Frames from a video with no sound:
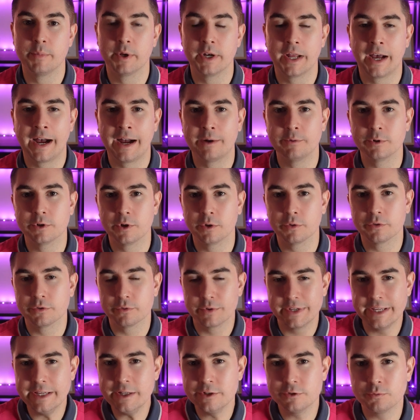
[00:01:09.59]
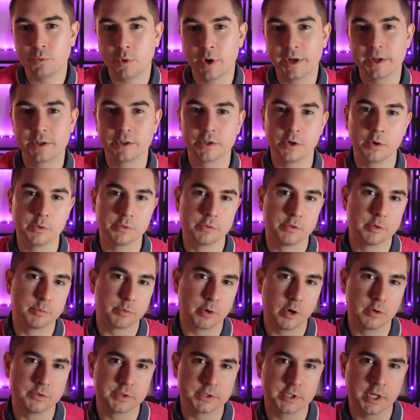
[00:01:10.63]
But I will go through each one and go through the
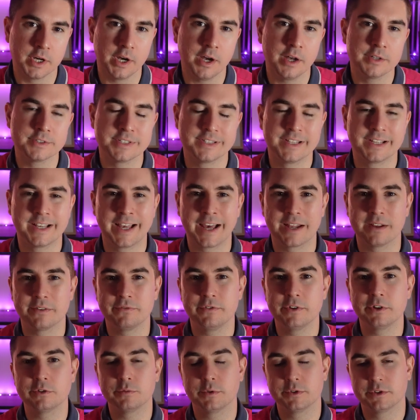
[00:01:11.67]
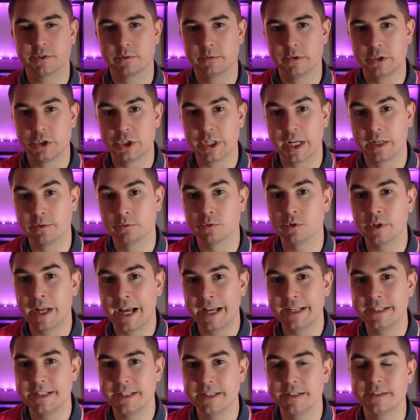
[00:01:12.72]
pros and cons, and then kind of finish with some general
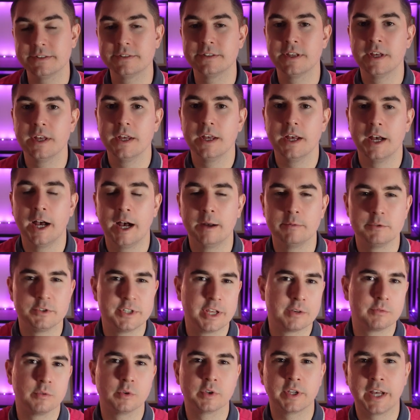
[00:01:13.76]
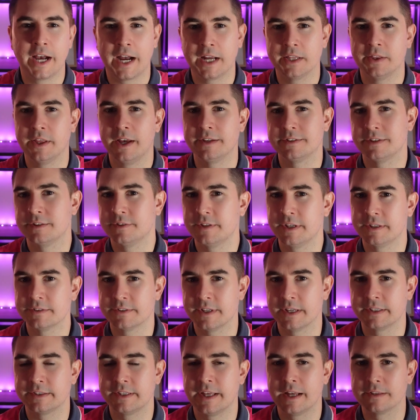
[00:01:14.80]
ideas, um, general guidelines and things
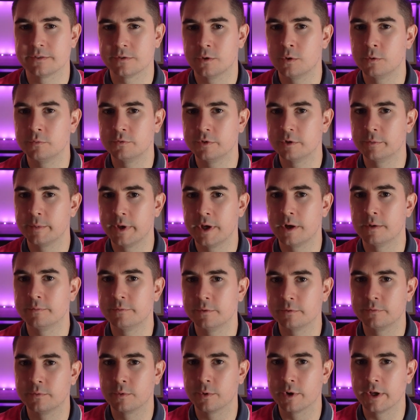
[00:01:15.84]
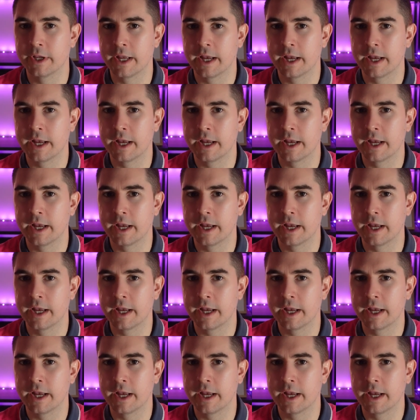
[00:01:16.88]
like that. So hopefully it'll be helpful for you